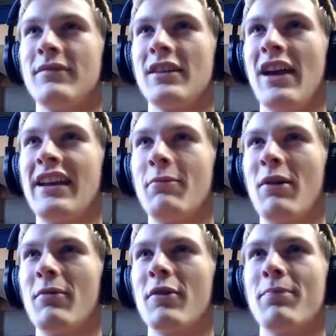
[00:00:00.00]
I need
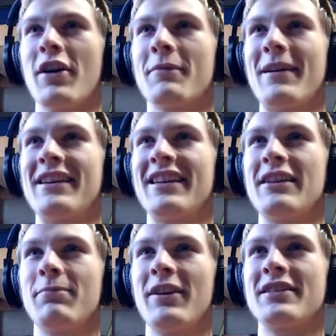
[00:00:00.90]
one more book, Bendy. Can
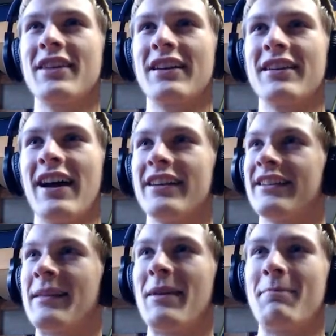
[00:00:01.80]
you please, like, not
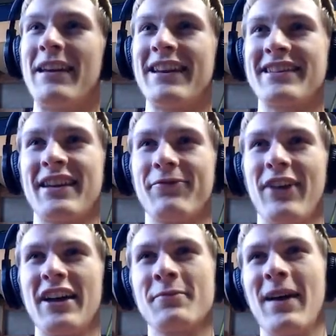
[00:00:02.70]
give me PTSD
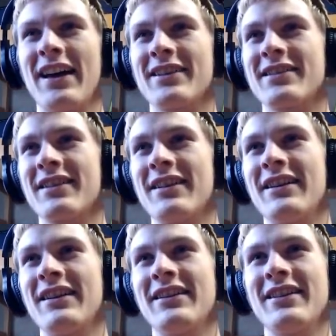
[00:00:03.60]
flashbacks?
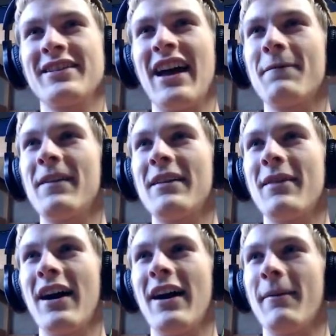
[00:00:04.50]
This is not
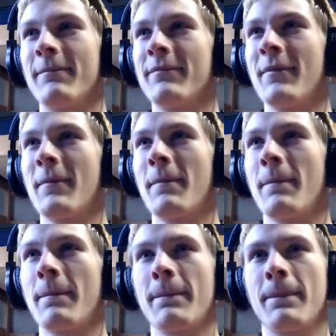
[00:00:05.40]
Vietnam.
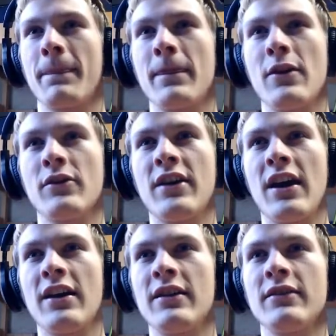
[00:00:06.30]
Okay?